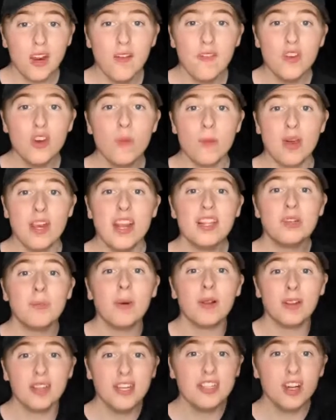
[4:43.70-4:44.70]
a few minutes,
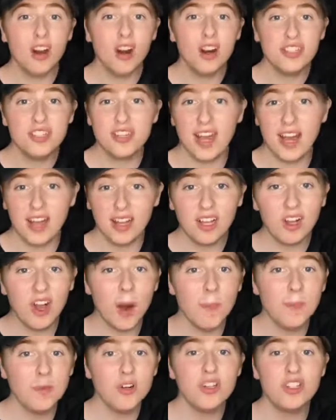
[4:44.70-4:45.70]
police cars and
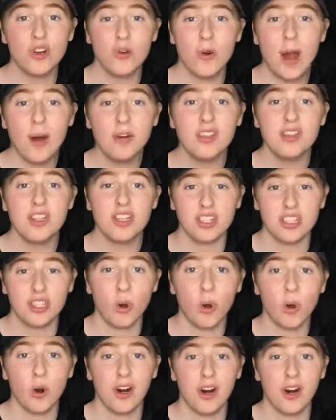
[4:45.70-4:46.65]
helicopters surrounded the store.